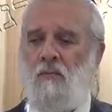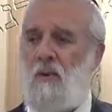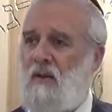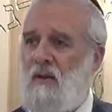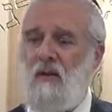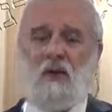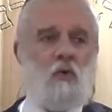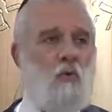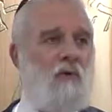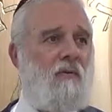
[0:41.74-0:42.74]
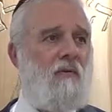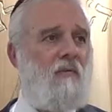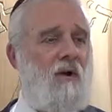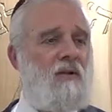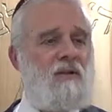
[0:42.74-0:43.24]
But each one of the
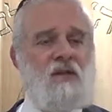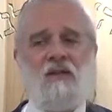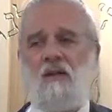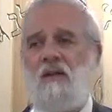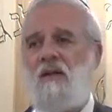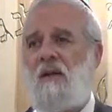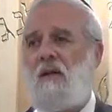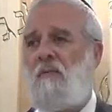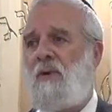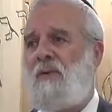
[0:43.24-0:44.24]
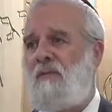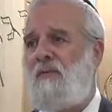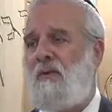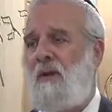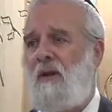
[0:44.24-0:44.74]
friends says it a little bit
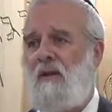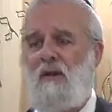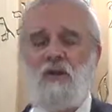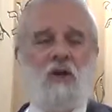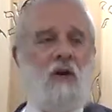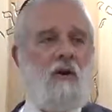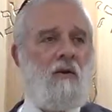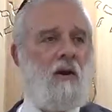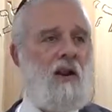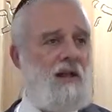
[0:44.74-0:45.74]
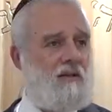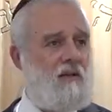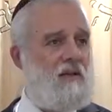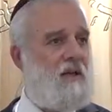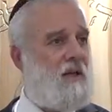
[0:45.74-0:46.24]
differently. They share
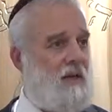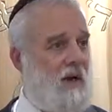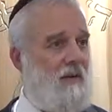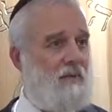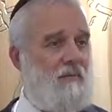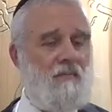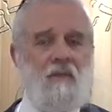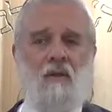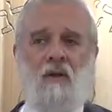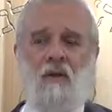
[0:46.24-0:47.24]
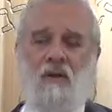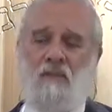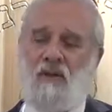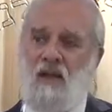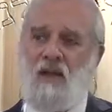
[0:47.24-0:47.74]
lots in common,
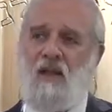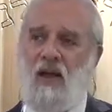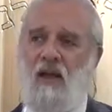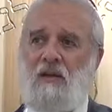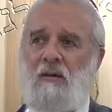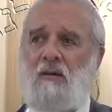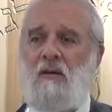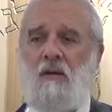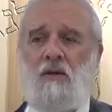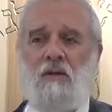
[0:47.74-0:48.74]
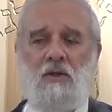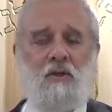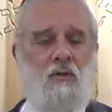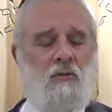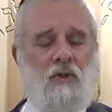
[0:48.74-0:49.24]
but they each add
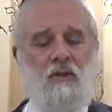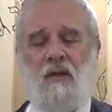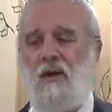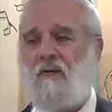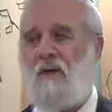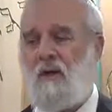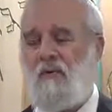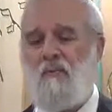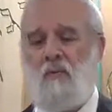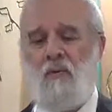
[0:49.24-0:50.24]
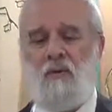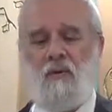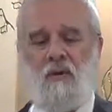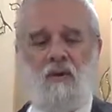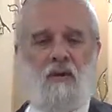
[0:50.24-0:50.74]
additional details that are
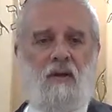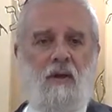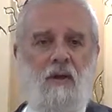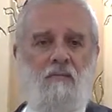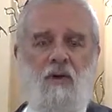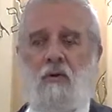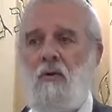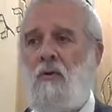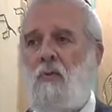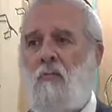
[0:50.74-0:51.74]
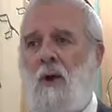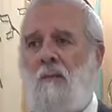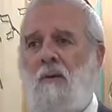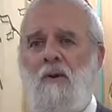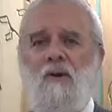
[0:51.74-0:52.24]
important. But in order to
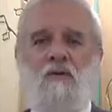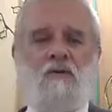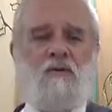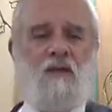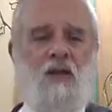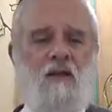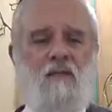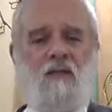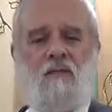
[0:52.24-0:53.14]
properly understand